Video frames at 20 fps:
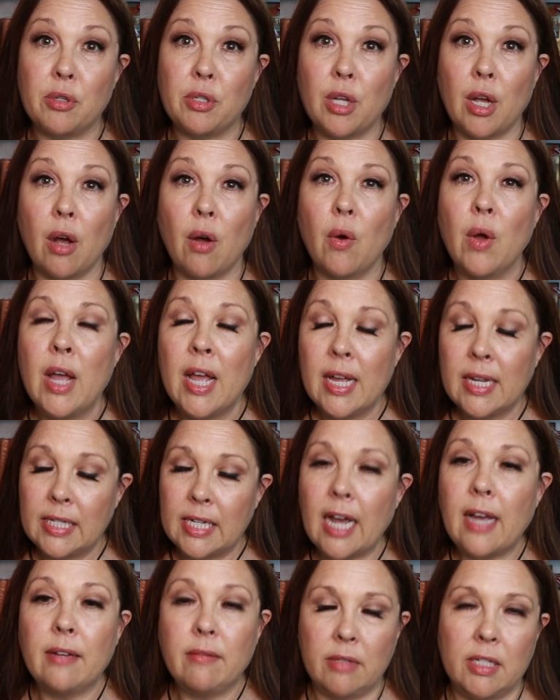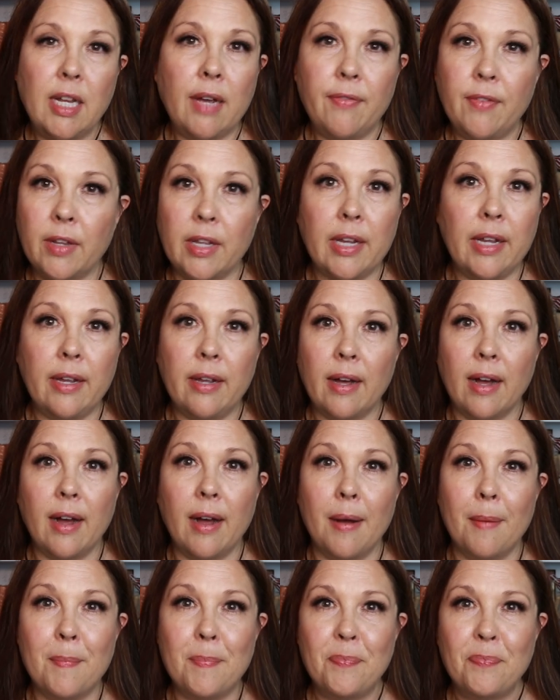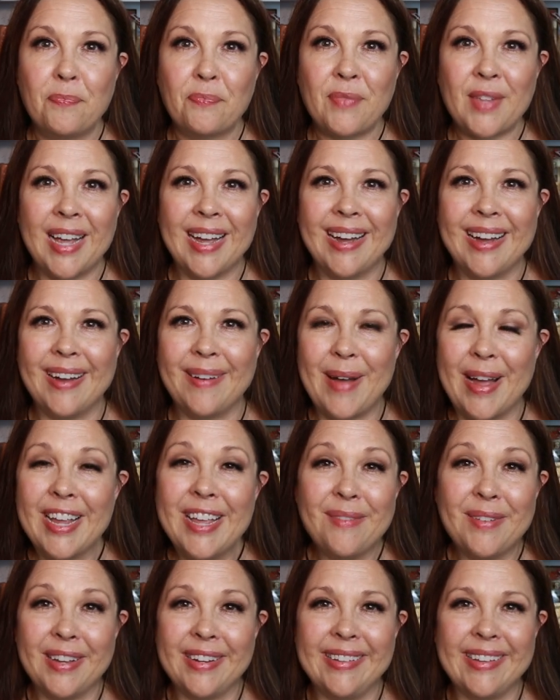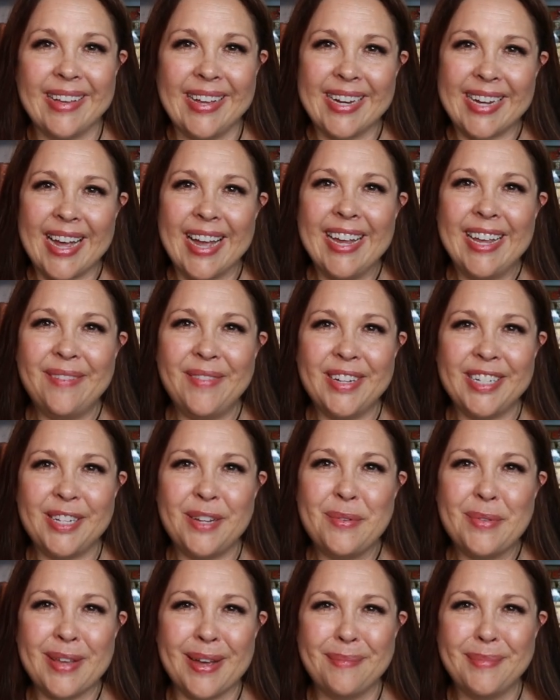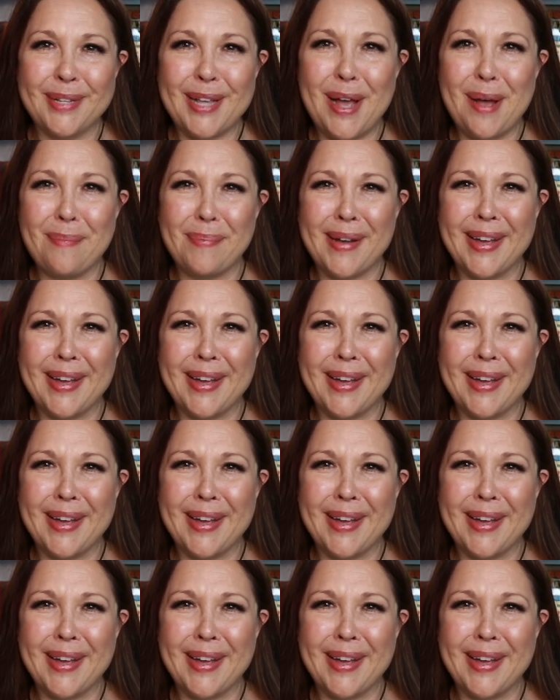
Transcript: So definitely, I give it two thumbs up.